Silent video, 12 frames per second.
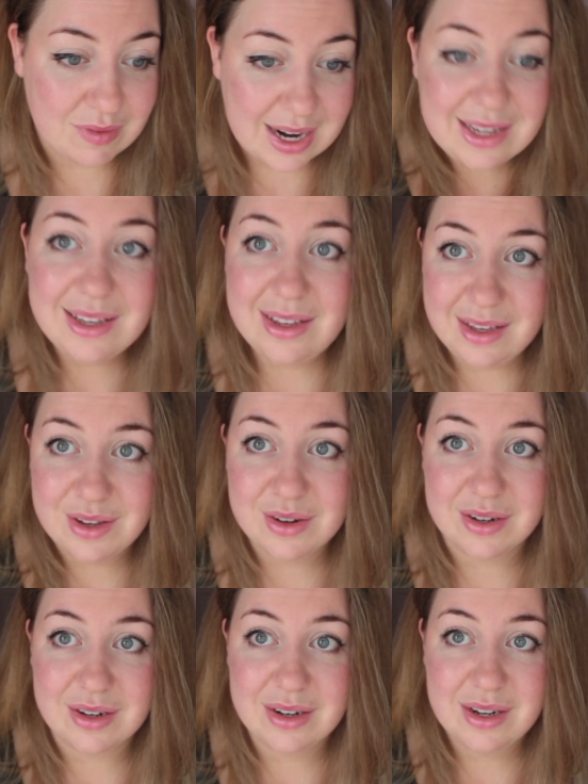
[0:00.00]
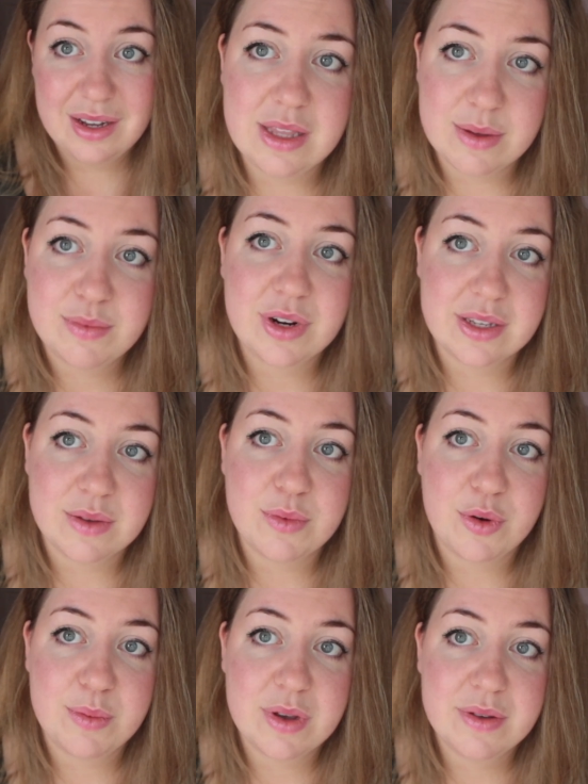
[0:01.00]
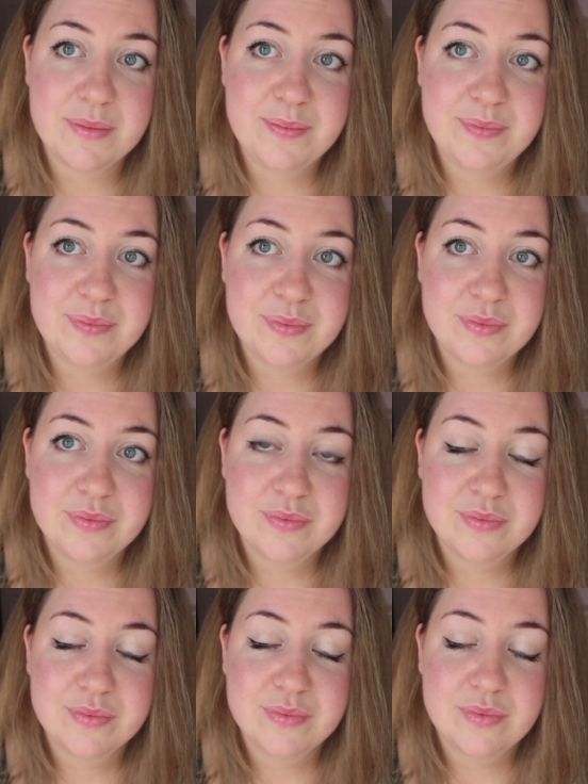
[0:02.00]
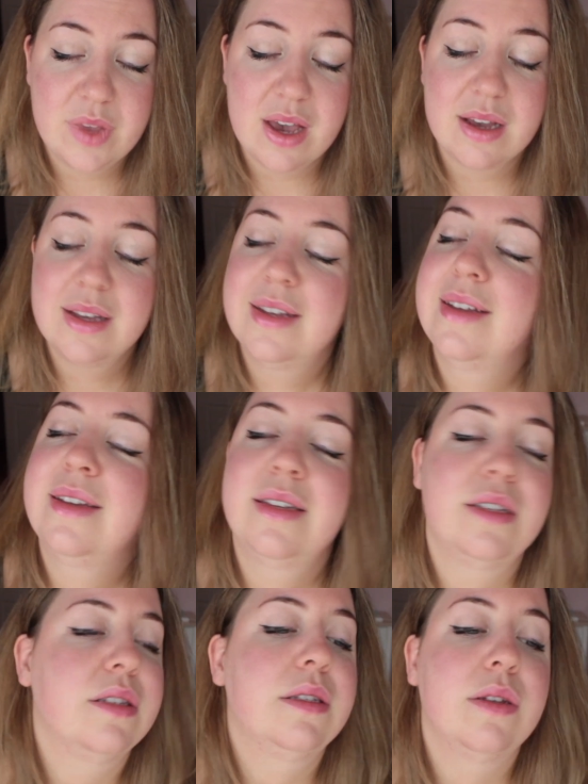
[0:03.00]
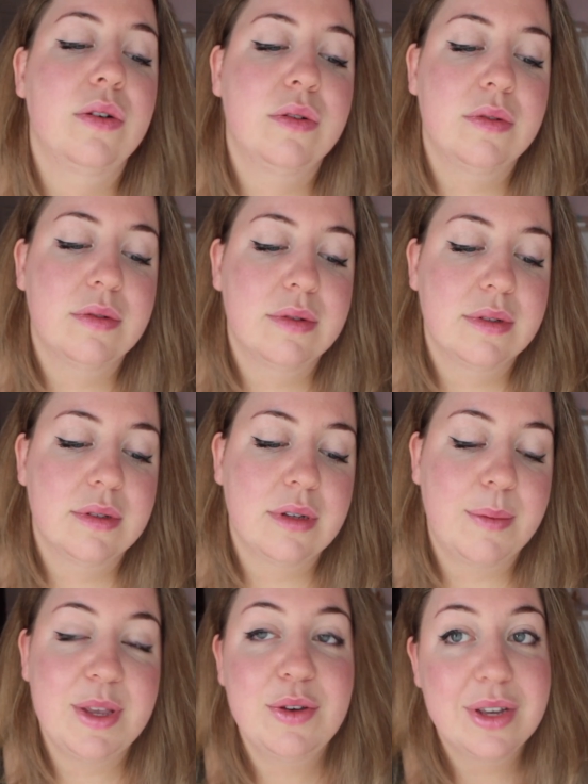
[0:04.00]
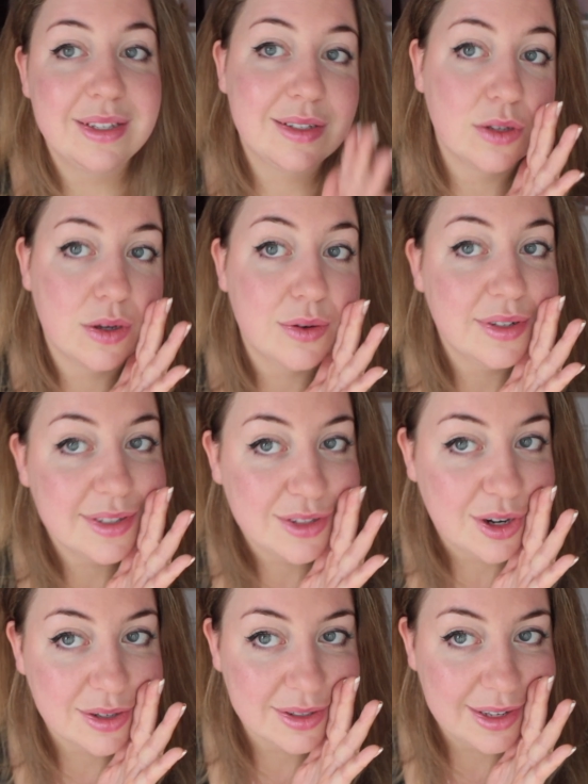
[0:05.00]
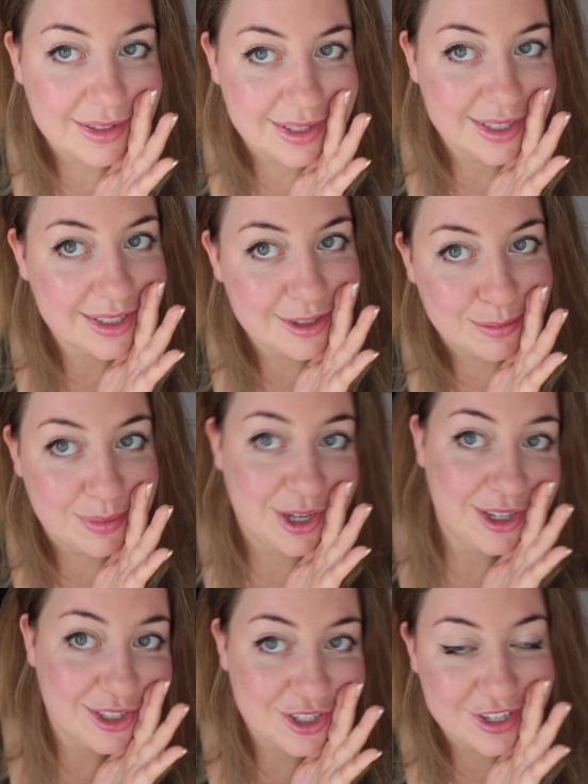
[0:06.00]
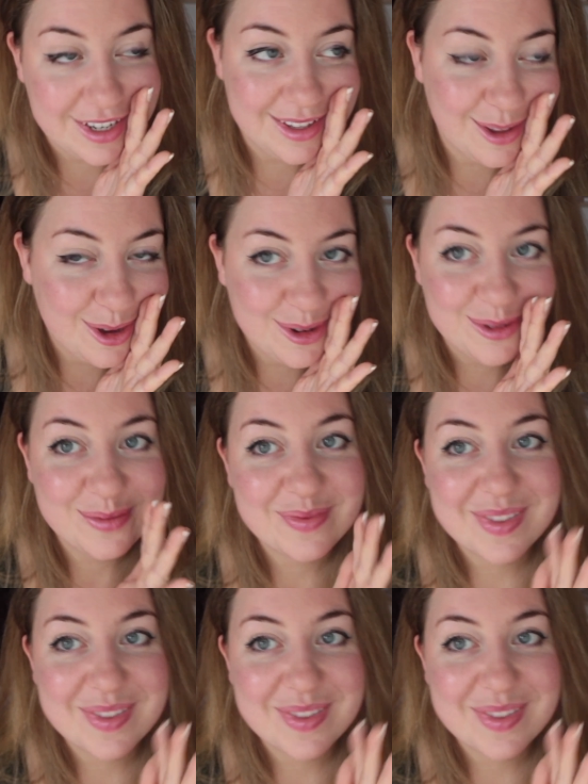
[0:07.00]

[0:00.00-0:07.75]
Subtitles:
right here in the present moment. Yeah. So, I mean, you could still go to Starsky's and get some punchki though.